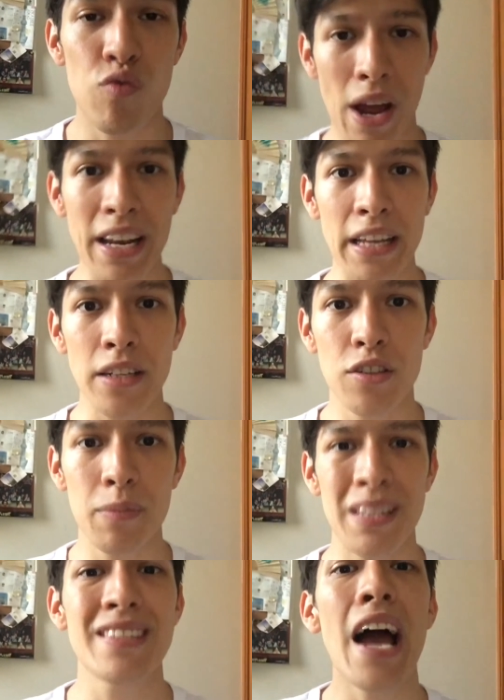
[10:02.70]
ready to
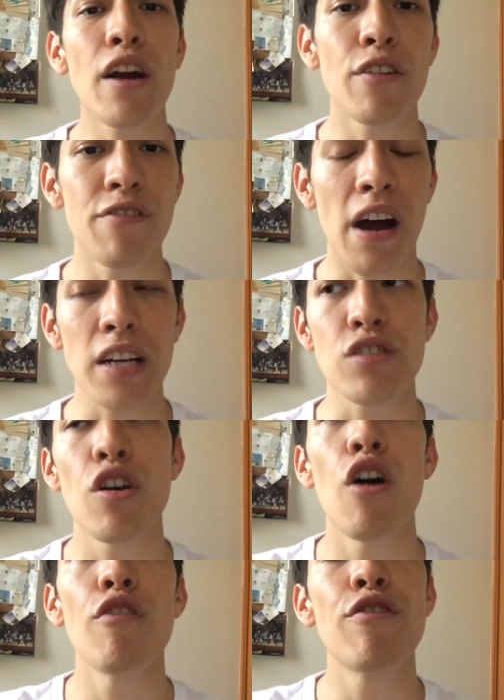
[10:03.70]
be sacrificed
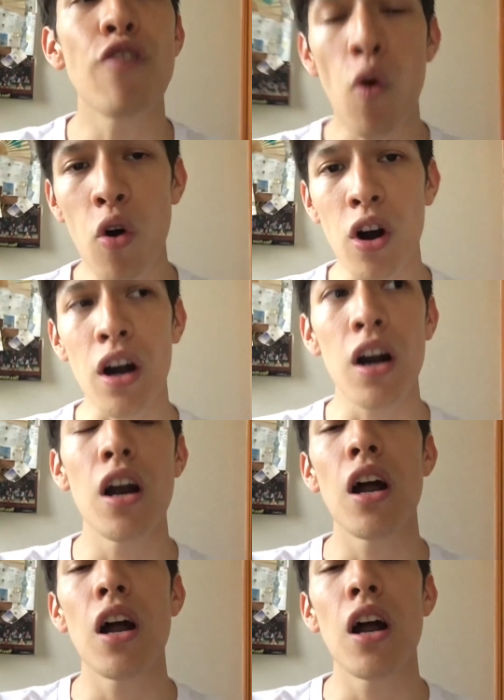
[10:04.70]
for